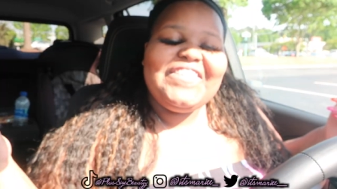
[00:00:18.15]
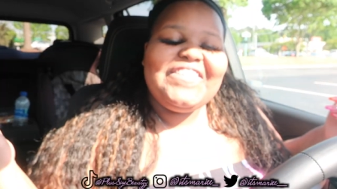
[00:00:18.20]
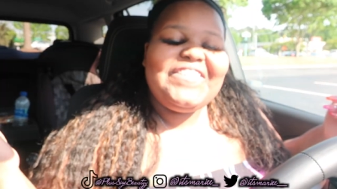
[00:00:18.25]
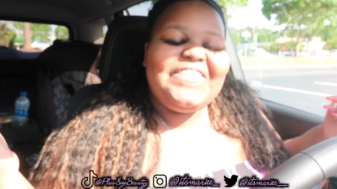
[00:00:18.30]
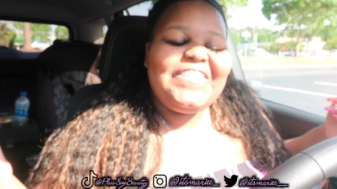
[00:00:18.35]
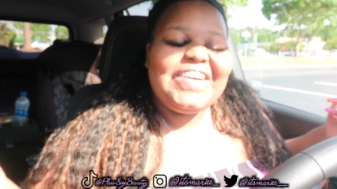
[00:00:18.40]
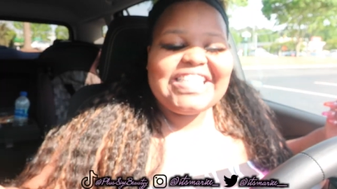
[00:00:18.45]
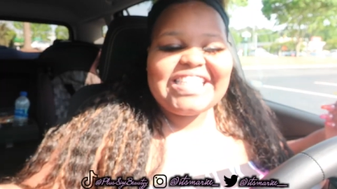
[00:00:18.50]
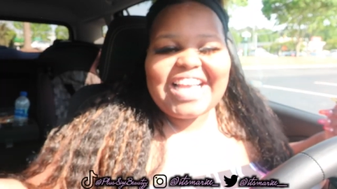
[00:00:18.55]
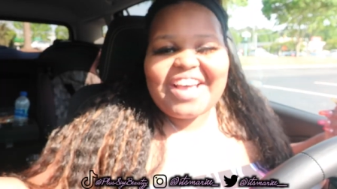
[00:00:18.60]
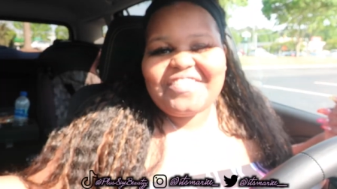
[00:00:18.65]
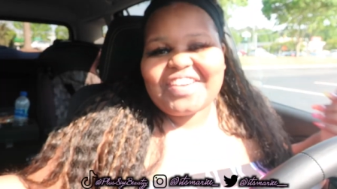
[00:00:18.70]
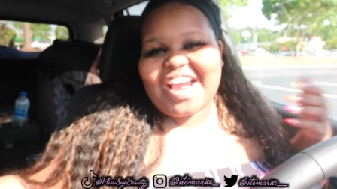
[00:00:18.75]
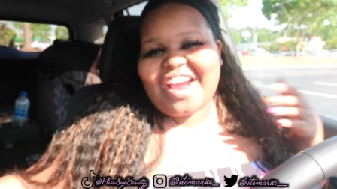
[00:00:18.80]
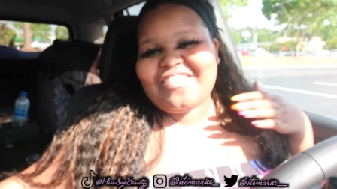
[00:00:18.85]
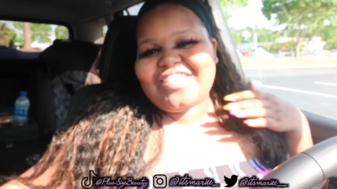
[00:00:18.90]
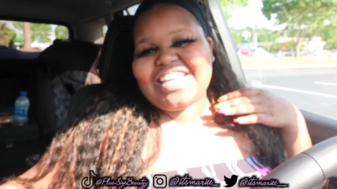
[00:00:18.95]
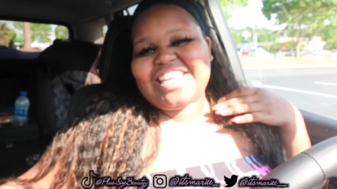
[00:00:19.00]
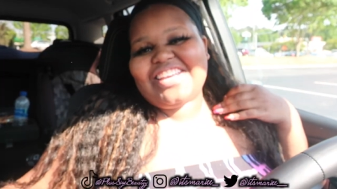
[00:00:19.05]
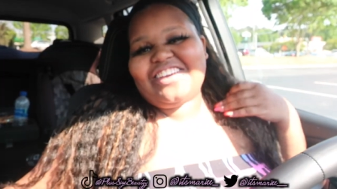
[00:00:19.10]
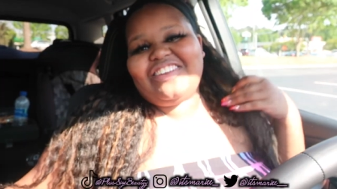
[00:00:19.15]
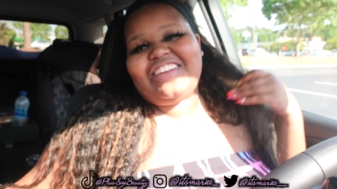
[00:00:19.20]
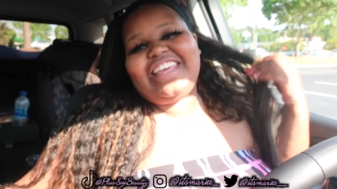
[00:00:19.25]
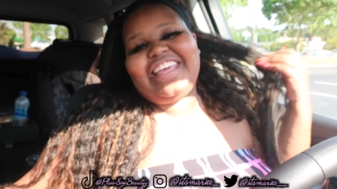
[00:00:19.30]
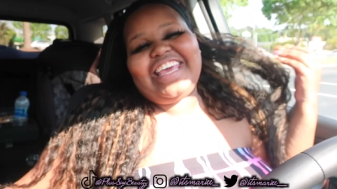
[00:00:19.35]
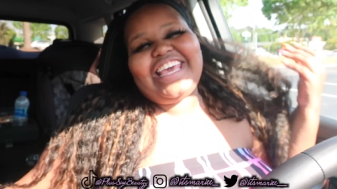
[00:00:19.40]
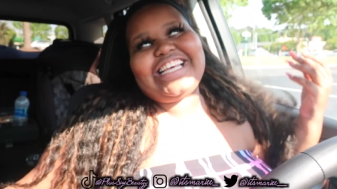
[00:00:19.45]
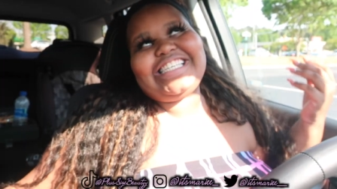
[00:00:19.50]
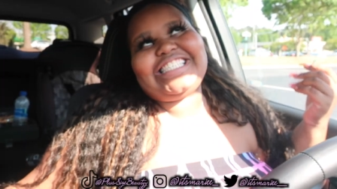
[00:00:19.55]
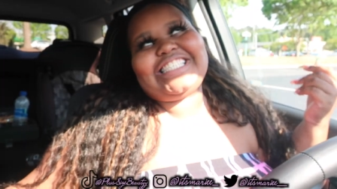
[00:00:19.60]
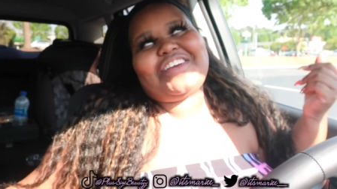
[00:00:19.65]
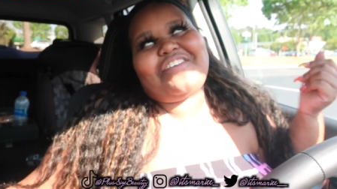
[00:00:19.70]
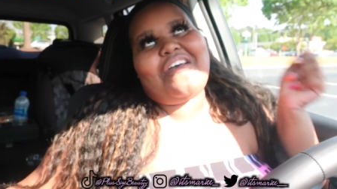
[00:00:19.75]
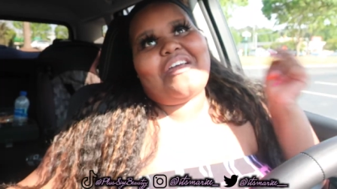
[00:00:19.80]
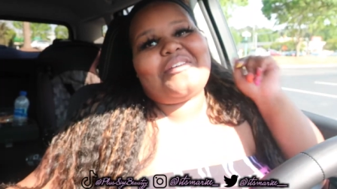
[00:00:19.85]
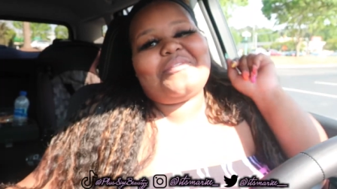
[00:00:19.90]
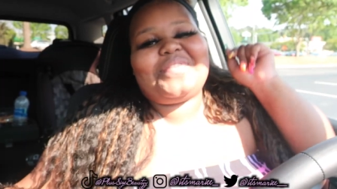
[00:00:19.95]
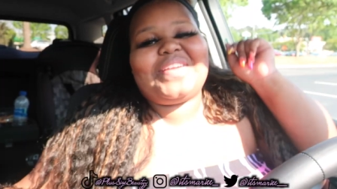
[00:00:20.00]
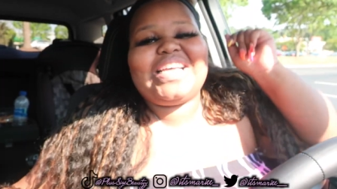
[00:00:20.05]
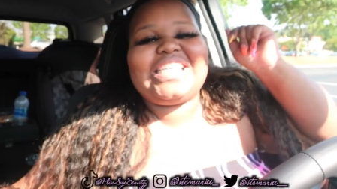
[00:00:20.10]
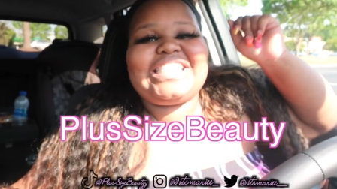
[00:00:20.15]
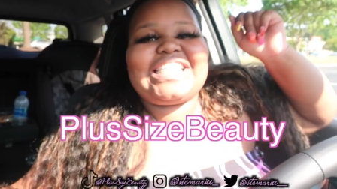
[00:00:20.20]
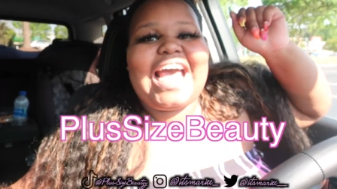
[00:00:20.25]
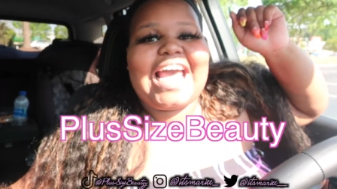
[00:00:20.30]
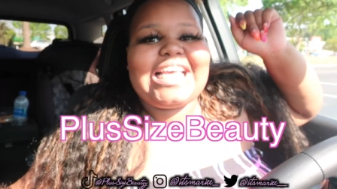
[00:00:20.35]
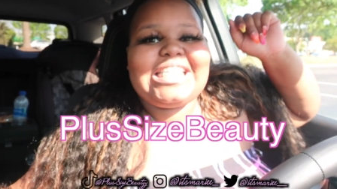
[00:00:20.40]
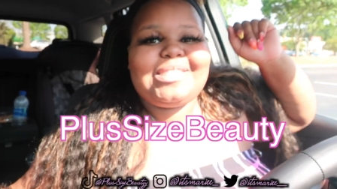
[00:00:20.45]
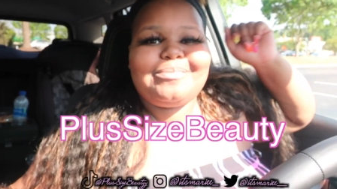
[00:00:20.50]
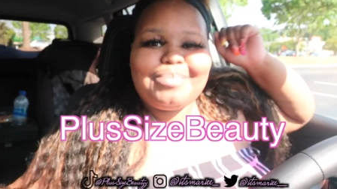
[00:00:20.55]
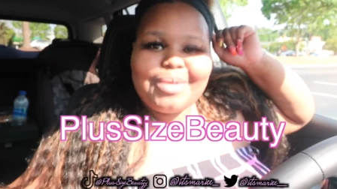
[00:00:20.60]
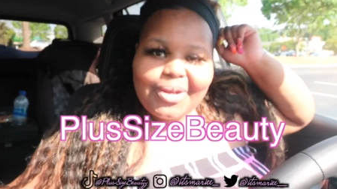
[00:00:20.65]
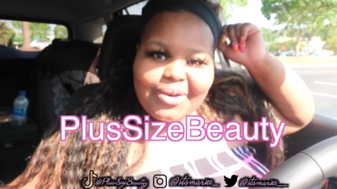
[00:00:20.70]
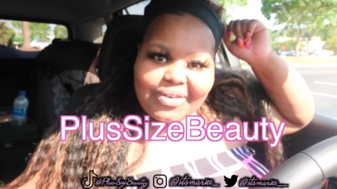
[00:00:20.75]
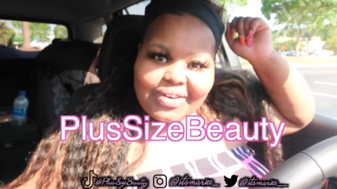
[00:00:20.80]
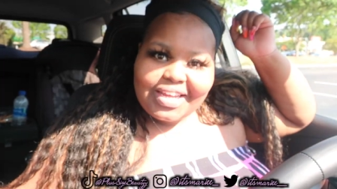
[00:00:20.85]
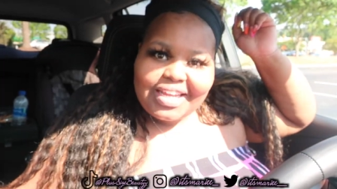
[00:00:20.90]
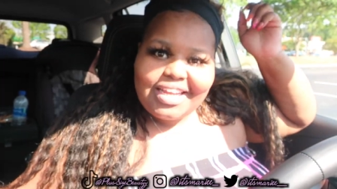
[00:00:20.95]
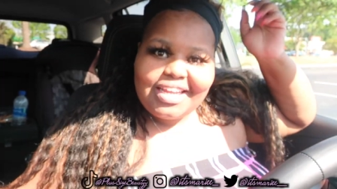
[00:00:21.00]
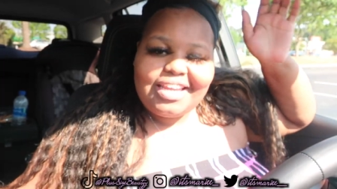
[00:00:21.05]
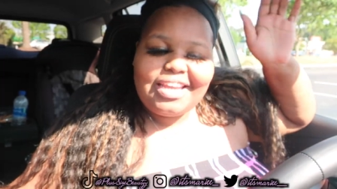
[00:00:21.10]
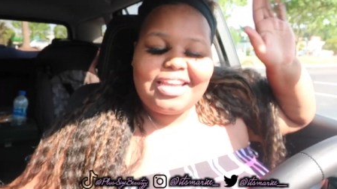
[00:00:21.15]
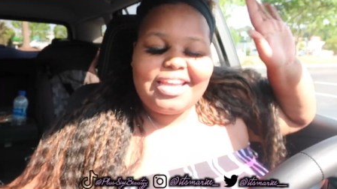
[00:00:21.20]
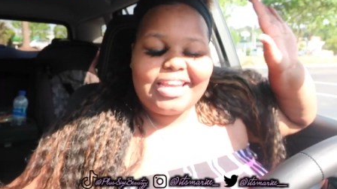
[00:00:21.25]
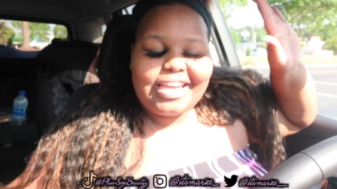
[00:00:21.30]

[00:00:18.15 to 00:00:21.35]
What's up, Curvy Cutie? It's your plus size beauty.